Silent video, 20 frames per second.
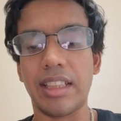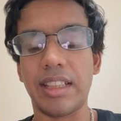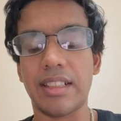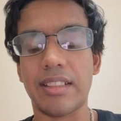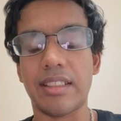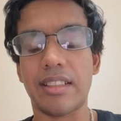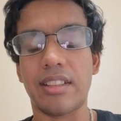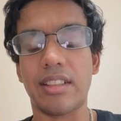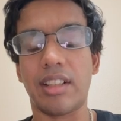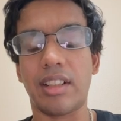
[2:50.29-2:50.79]

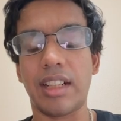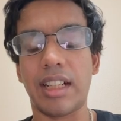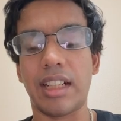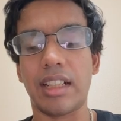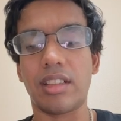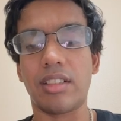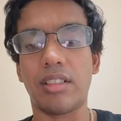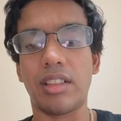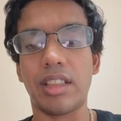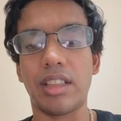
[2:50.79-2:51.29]
that's
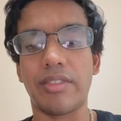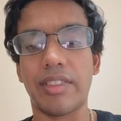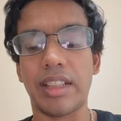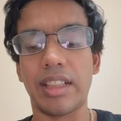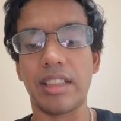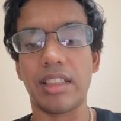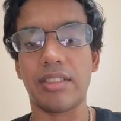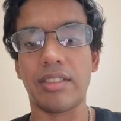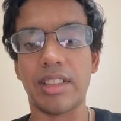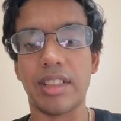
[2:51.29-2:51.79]
non-alcoholic fatty
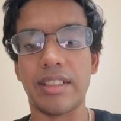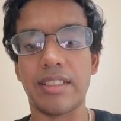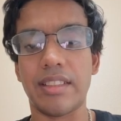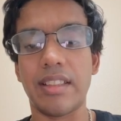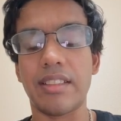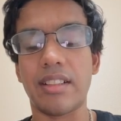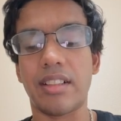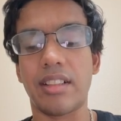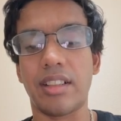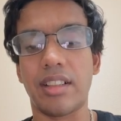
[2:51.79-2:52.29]
liver
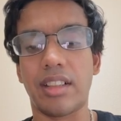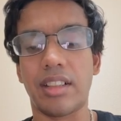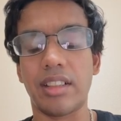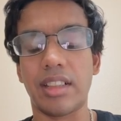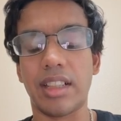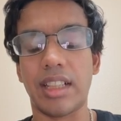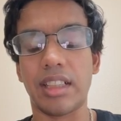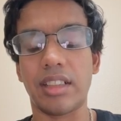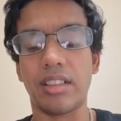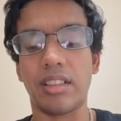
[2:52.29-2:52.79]
disease, or
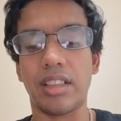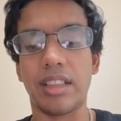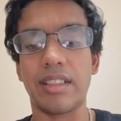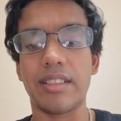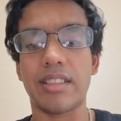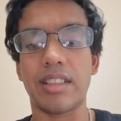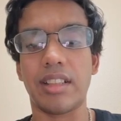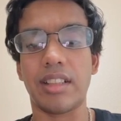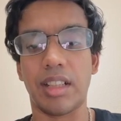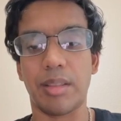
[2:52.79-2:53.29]
non-alcoholic
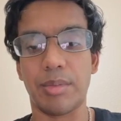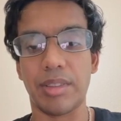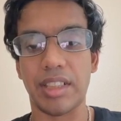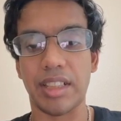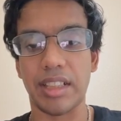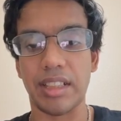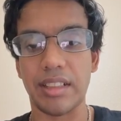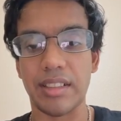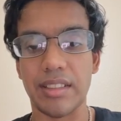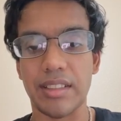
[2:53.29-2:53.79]

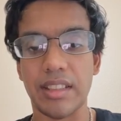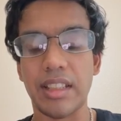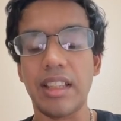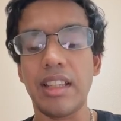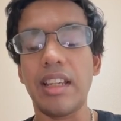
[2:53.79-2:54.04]
steatohepatitis.